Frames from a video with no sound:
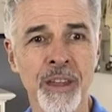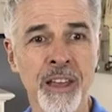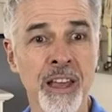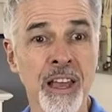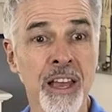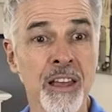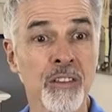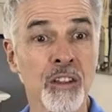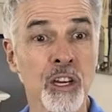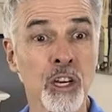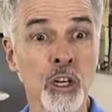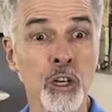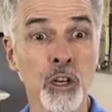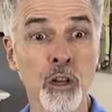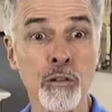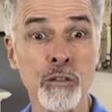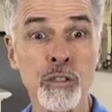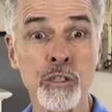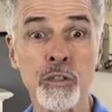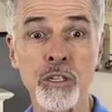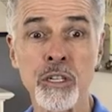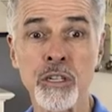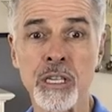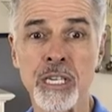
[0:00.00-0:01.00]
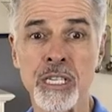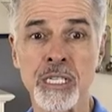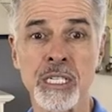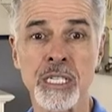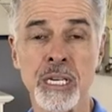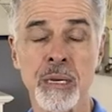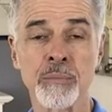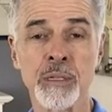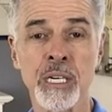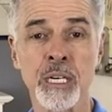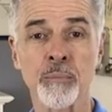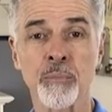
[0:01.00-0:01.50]
The closer to the
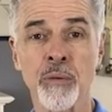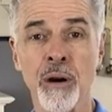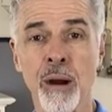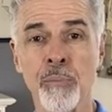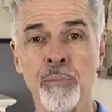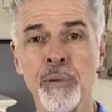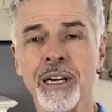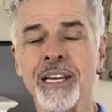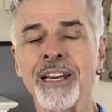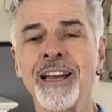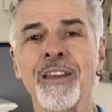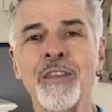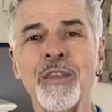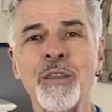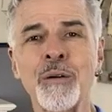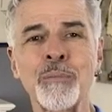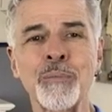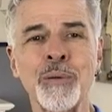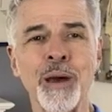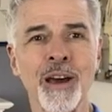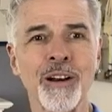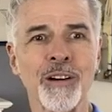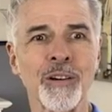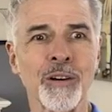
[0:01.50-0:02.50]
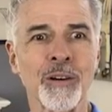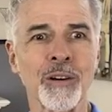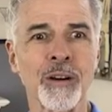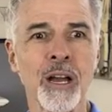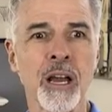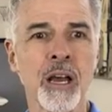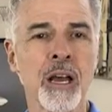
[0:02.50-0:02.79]
subject property, the better.